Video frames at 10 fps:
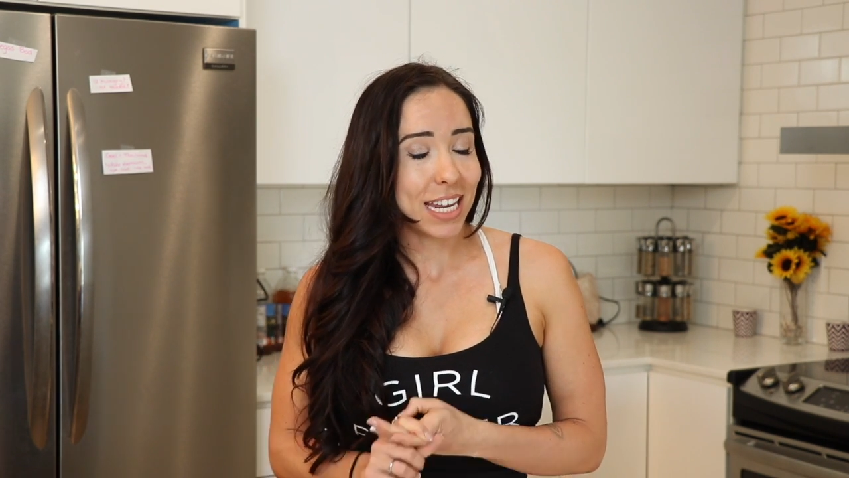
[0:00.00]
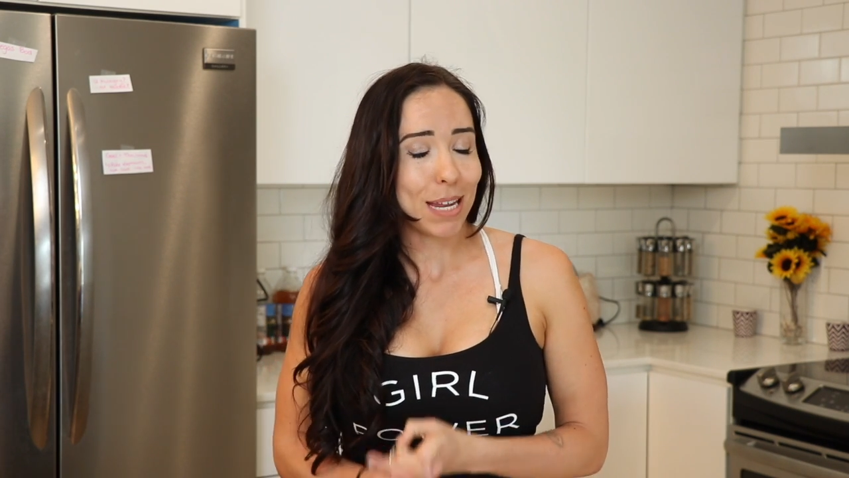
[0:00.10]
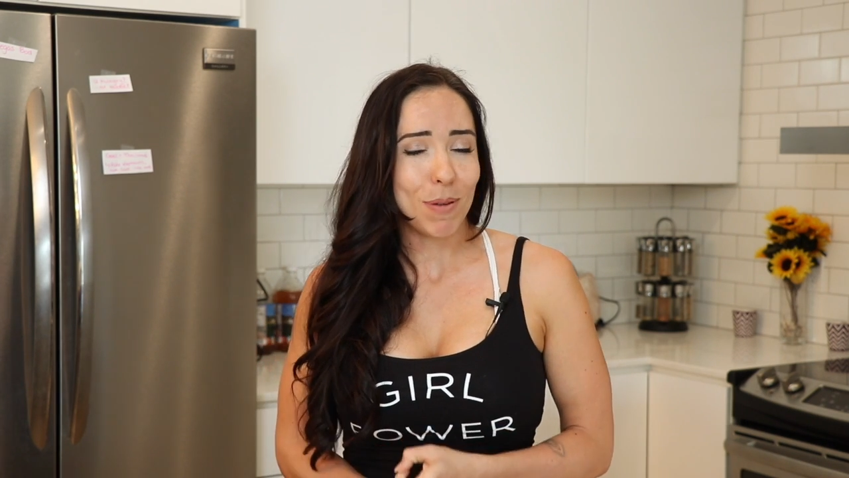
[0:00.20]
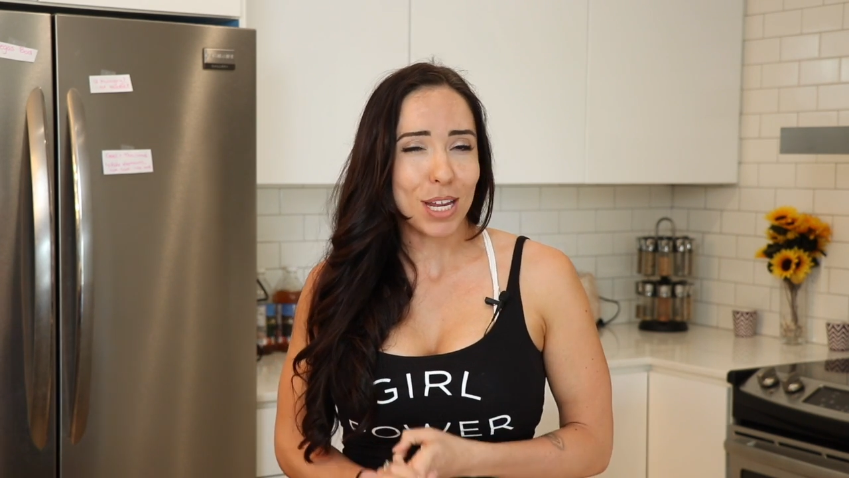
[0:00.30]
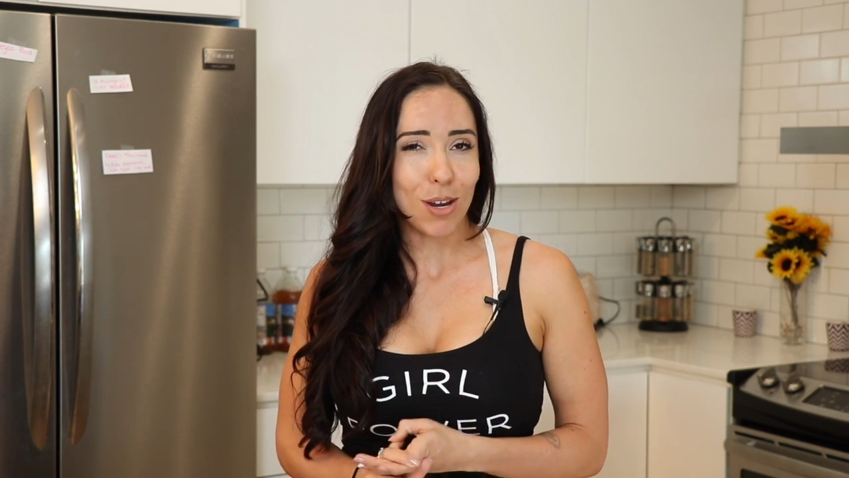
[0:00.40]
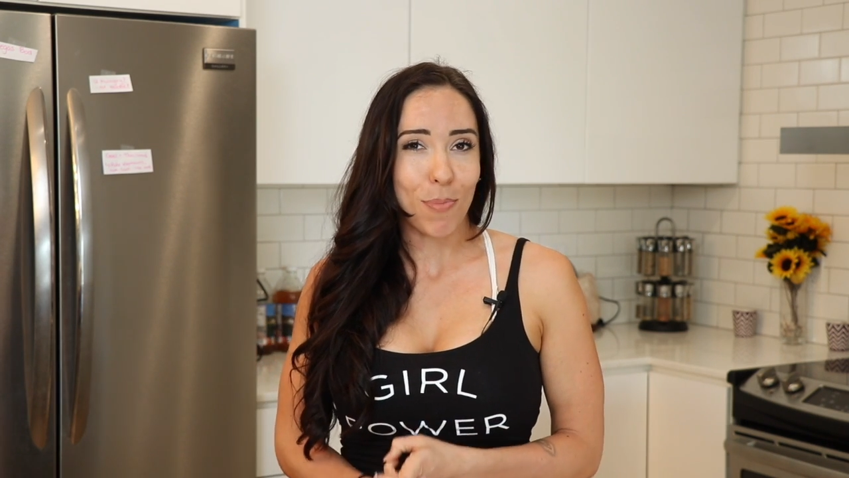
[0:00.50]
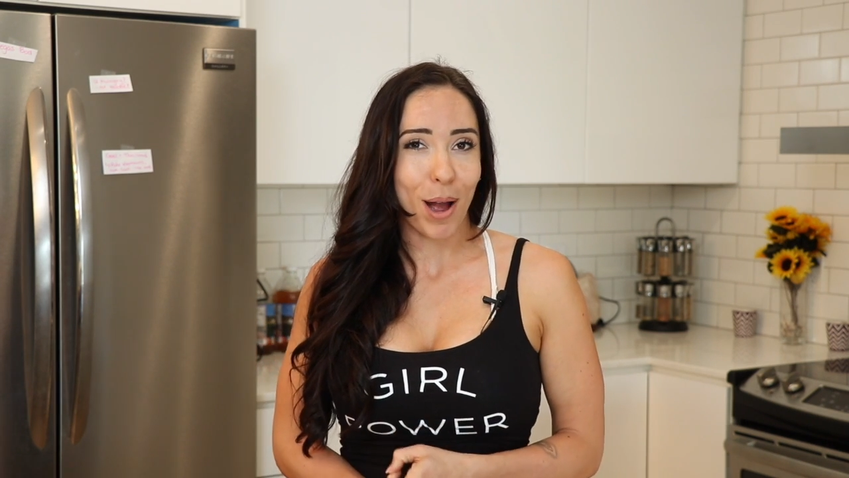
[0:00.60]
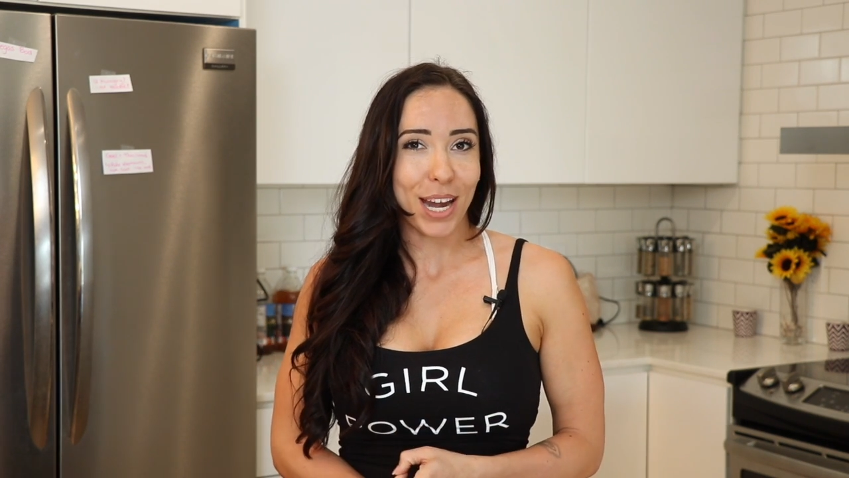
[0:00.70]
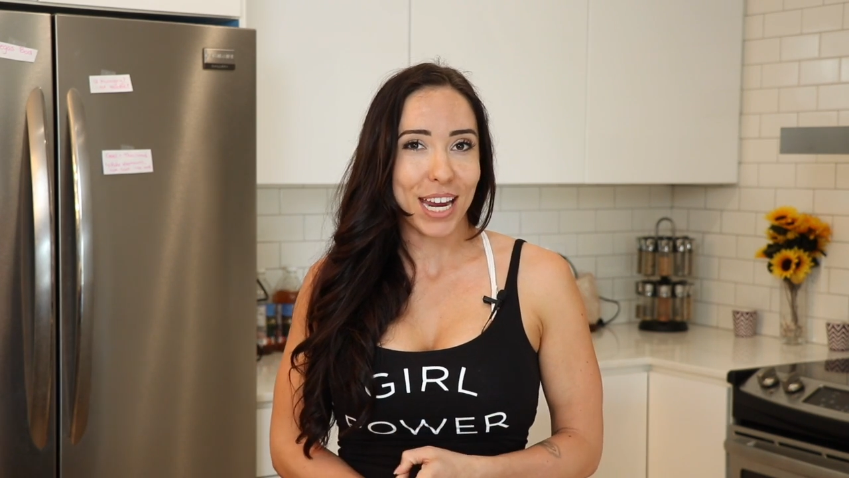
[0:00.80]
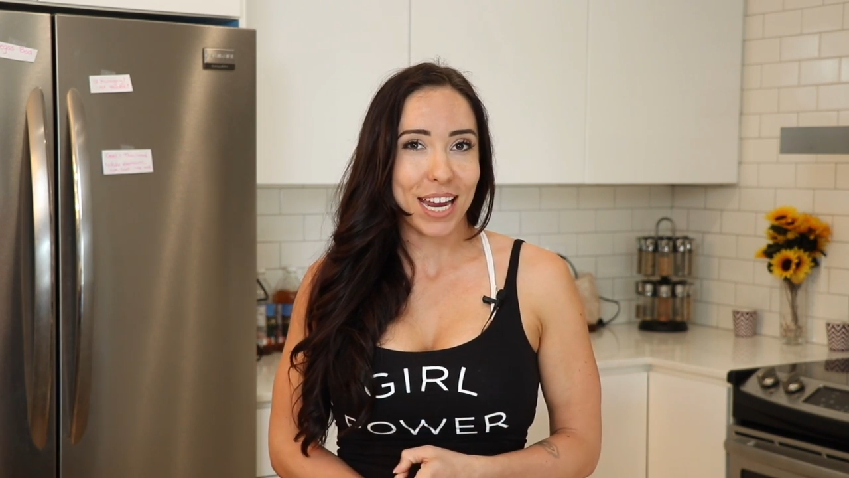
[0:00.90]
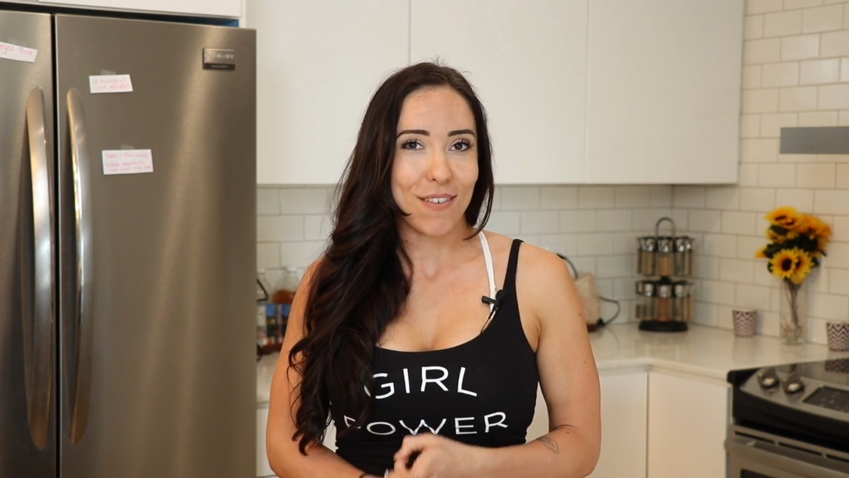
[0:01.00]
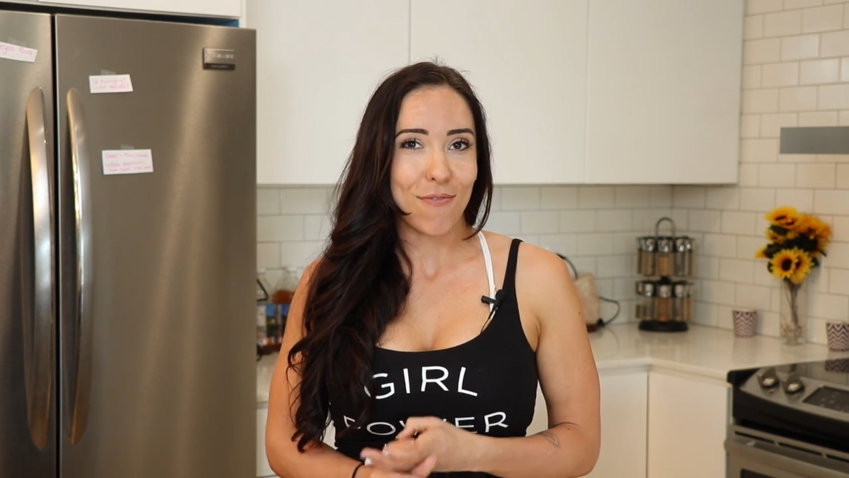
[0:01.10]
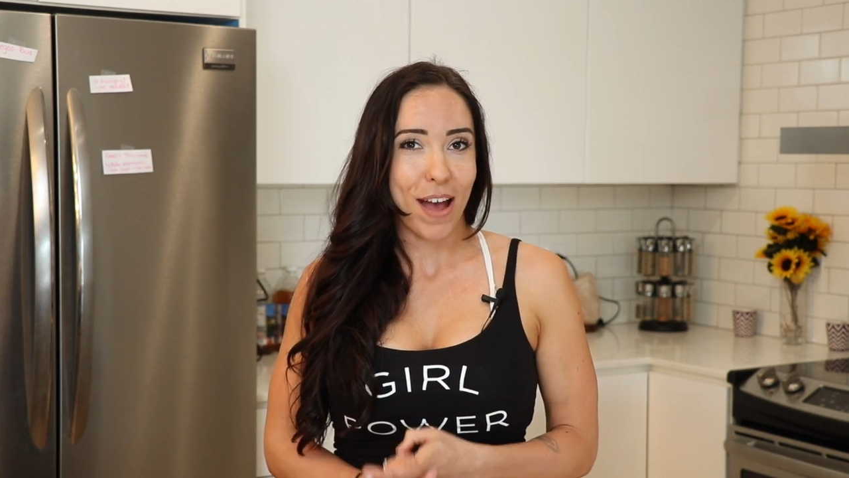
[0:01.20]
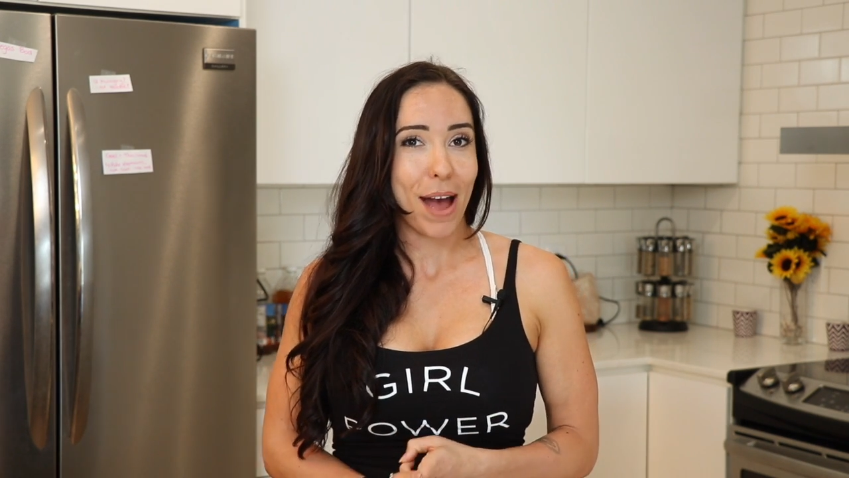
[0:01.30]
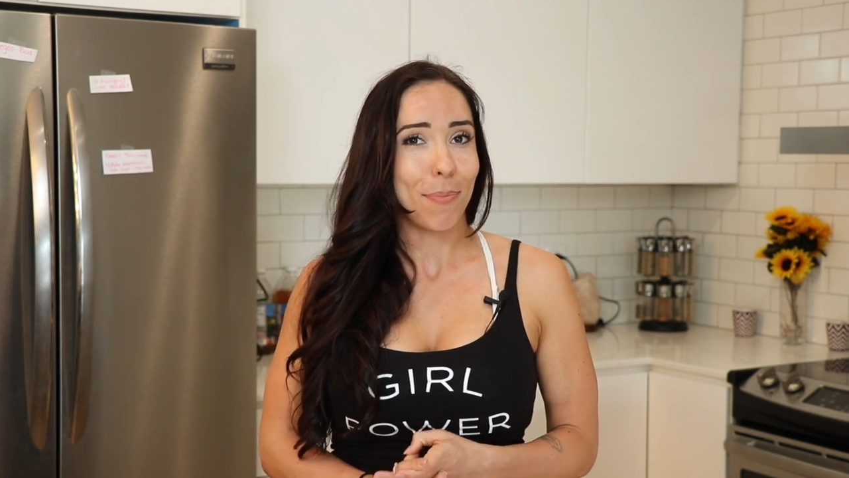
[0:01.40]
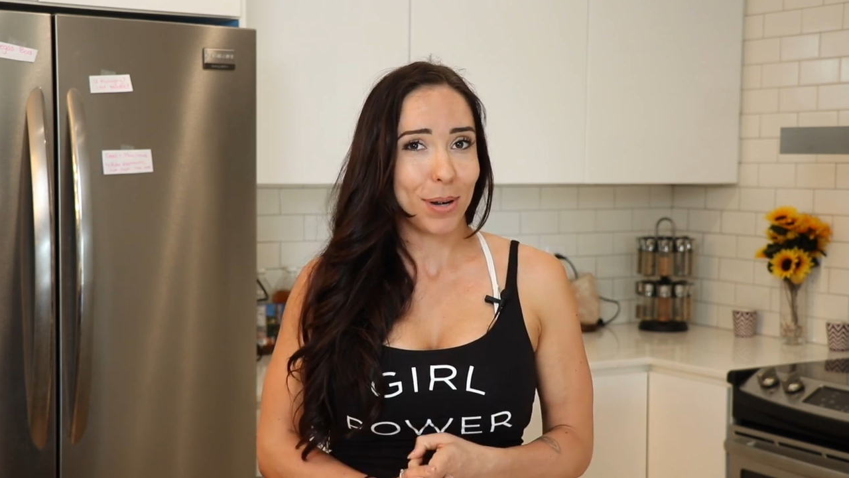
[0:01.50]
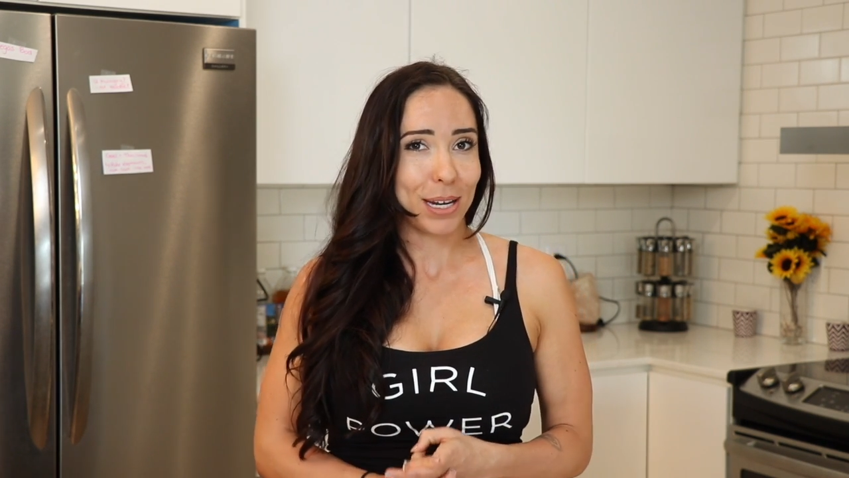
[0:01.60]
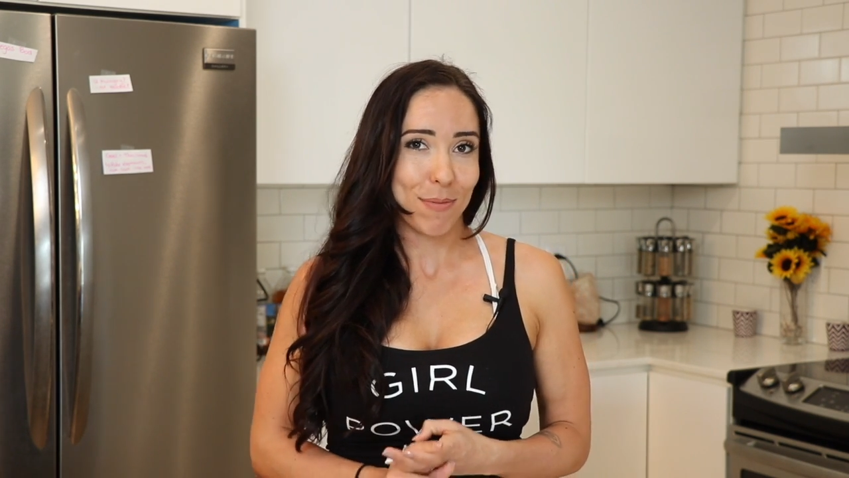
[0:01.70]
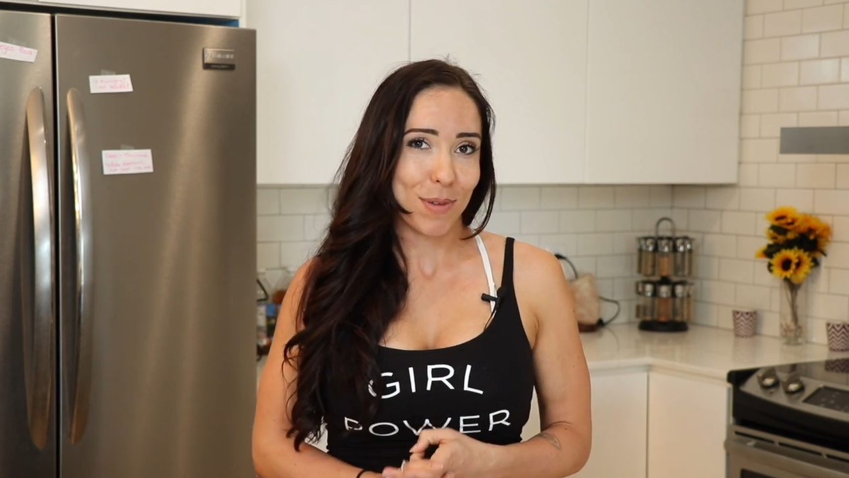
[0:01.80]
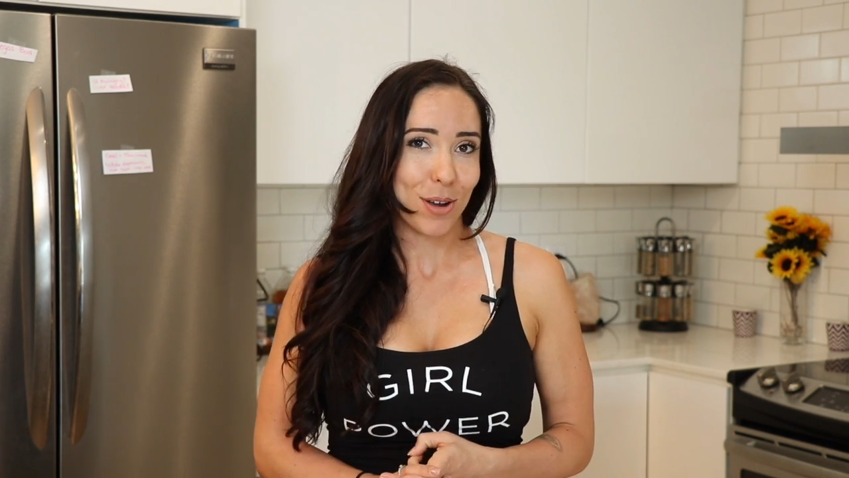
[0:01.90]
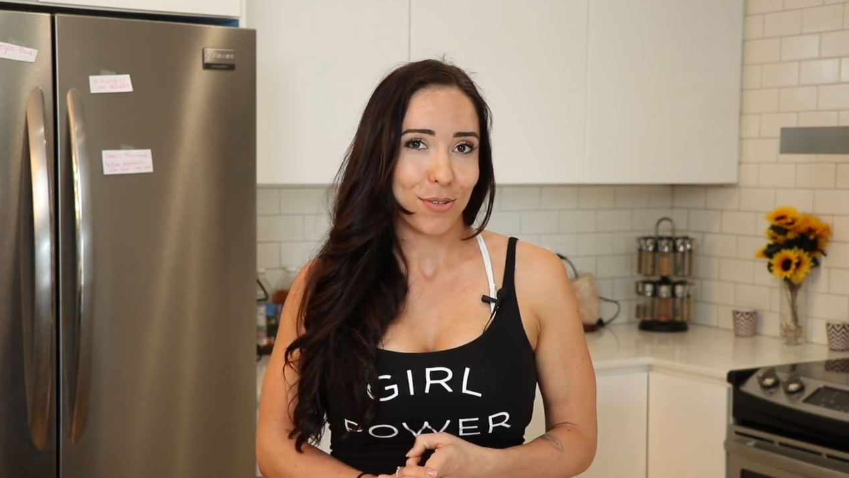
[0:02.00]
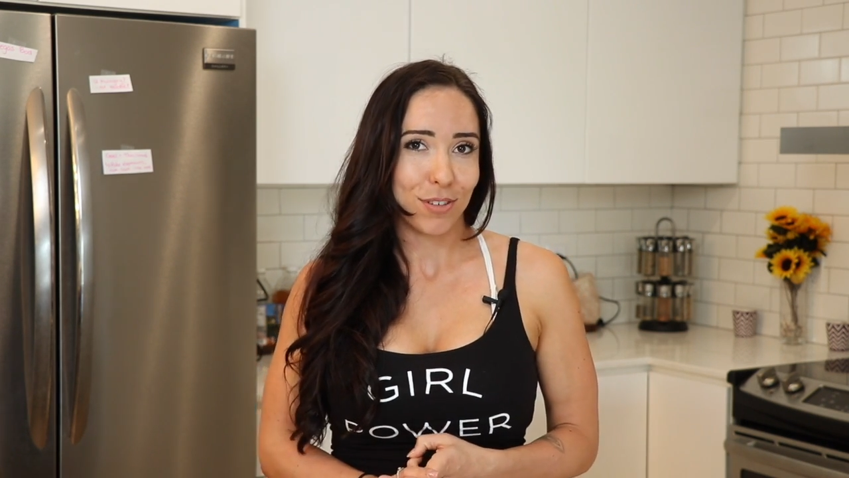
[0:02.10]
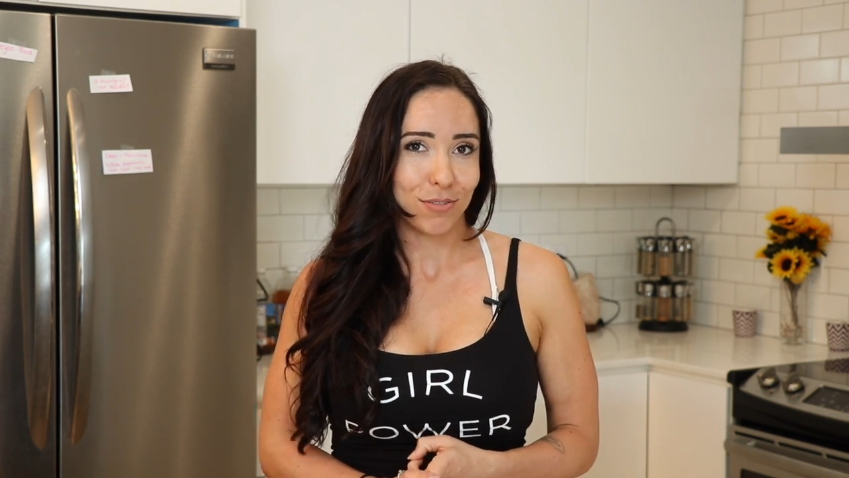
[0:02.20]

keeping your body in fat-burning mode.